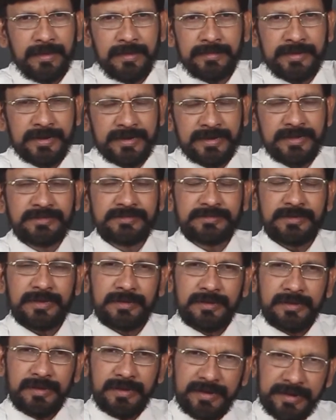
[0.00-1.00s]
that is
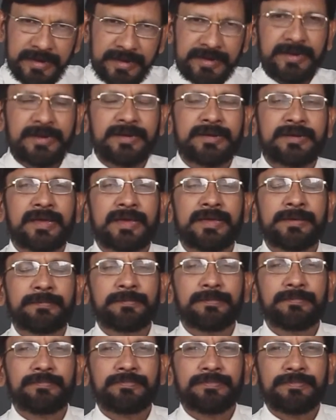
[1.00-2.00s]
return type,
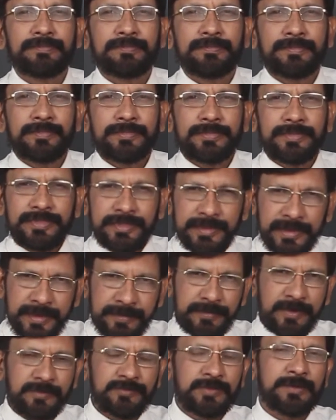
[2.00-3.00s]

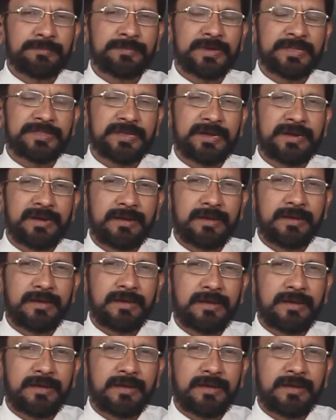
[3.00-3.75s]
name of the method,